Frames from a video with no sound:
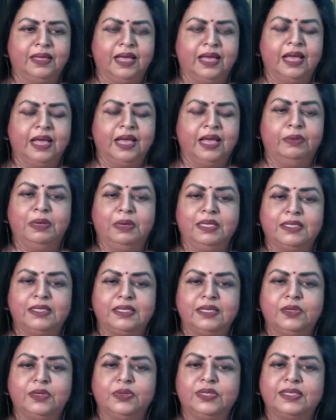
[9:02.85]
And we were
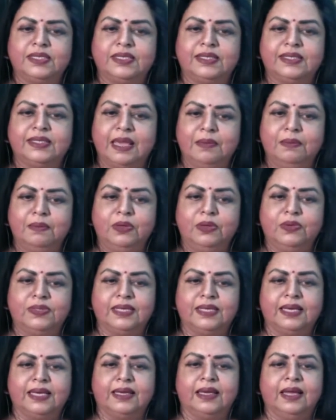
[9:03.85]
listening to the same
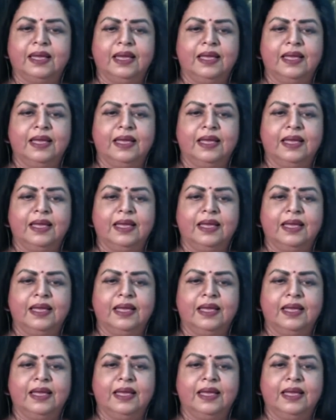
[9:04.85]
music,